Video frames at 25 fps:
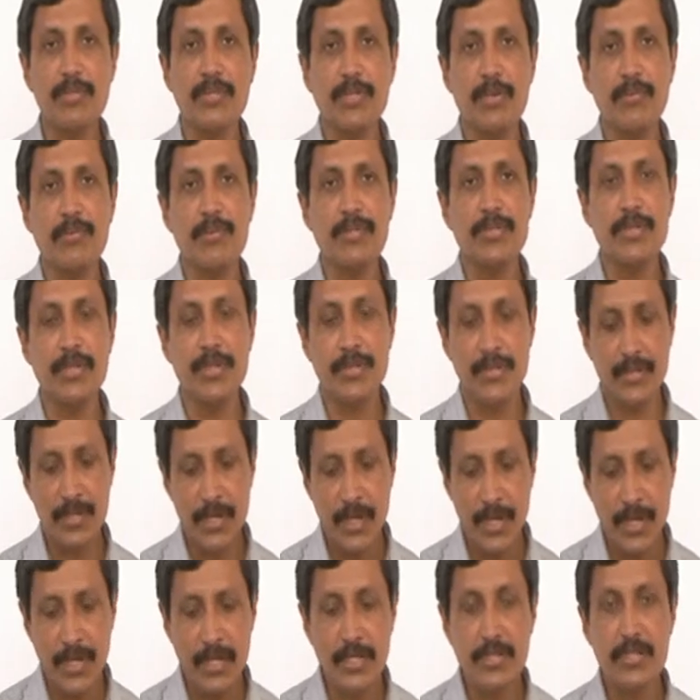services
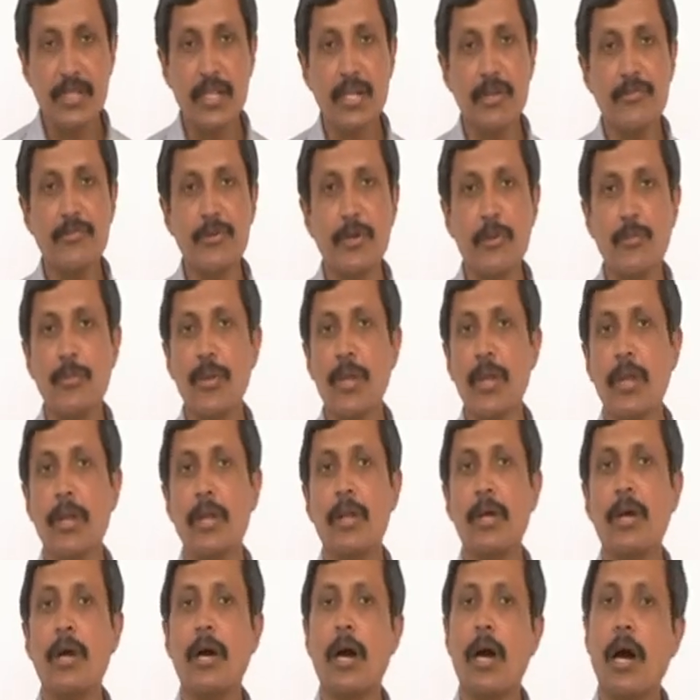is leviable
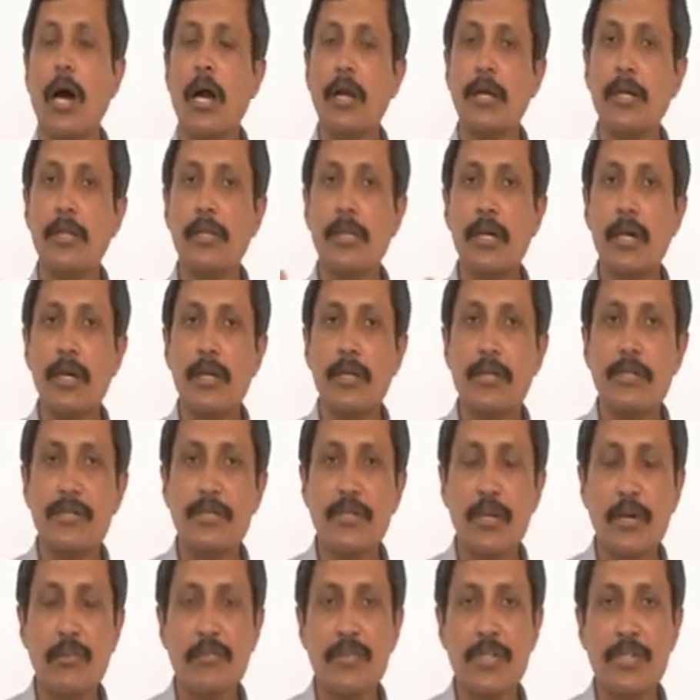under the
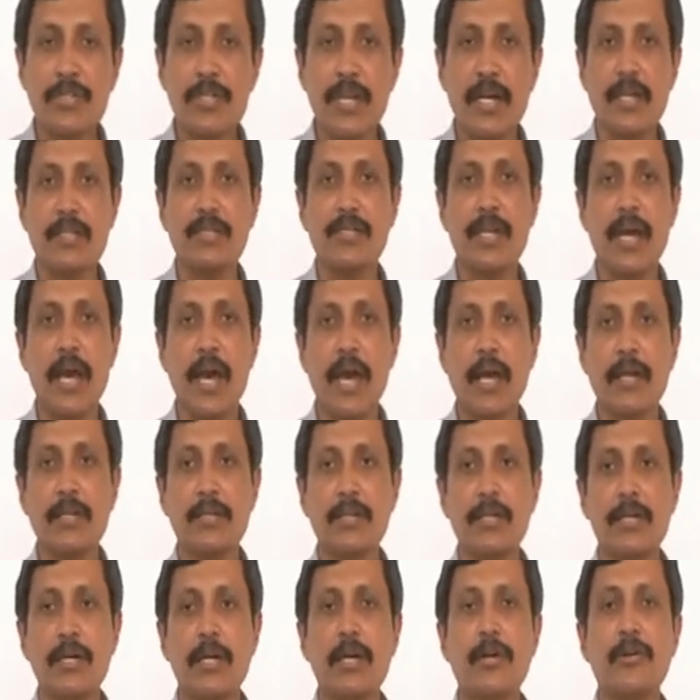Service Tax Act.
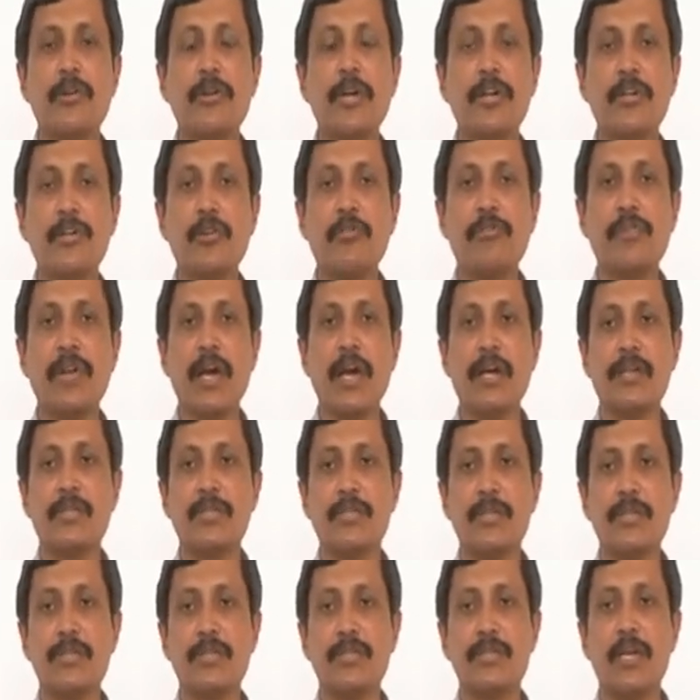Rate of tax
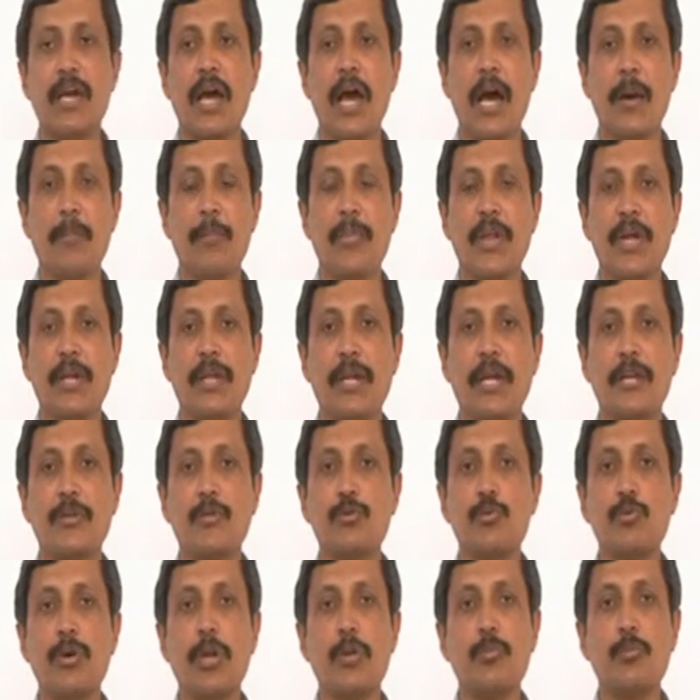is applied
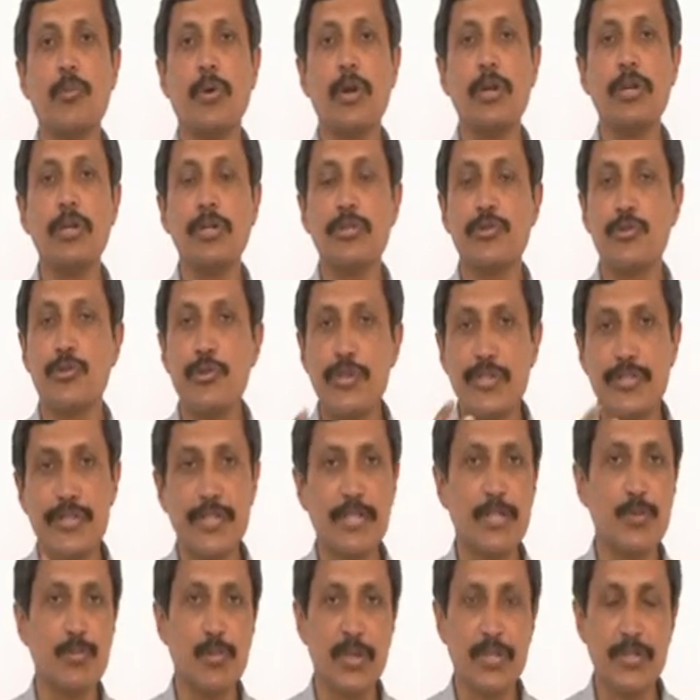at
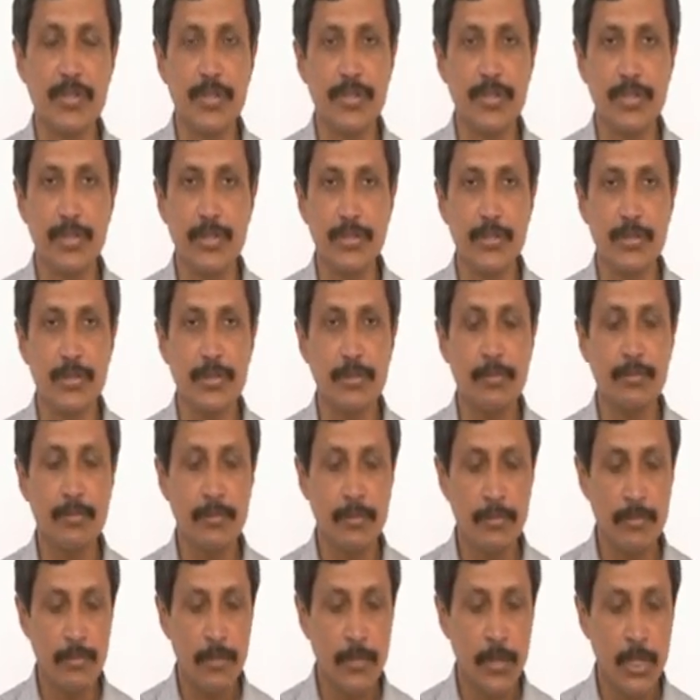12.36%.
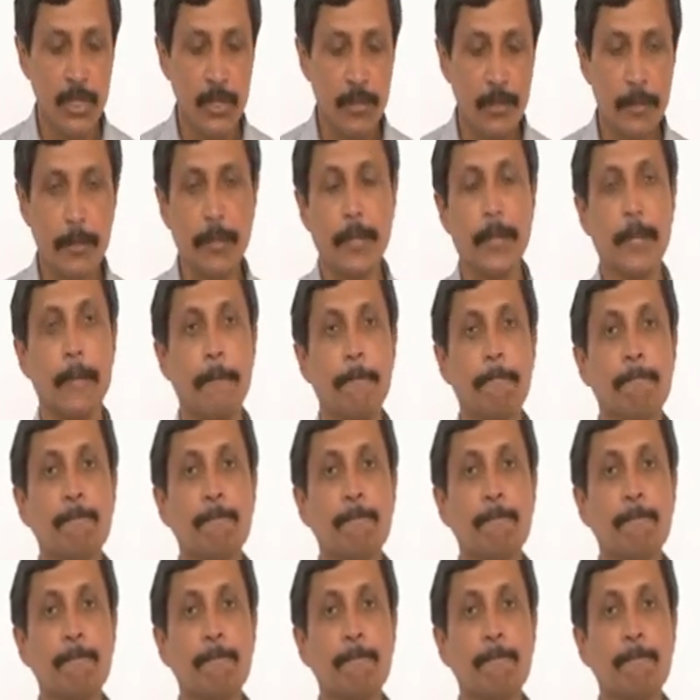Okay.